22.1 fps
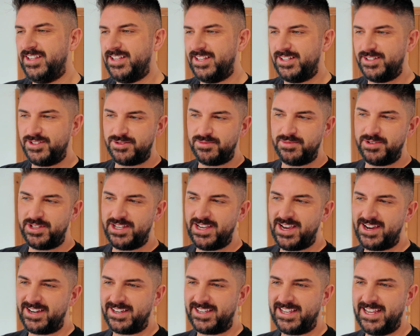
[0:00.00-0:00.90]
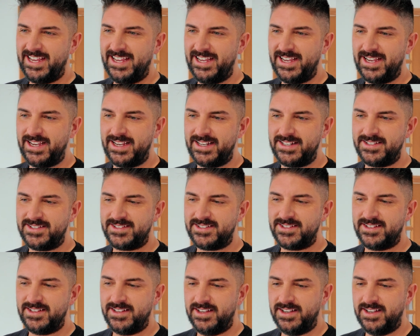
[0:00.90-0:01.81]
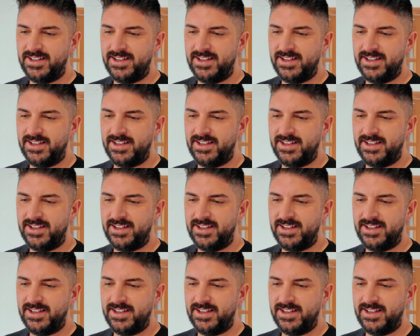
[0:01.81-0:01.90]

in some of the arcades,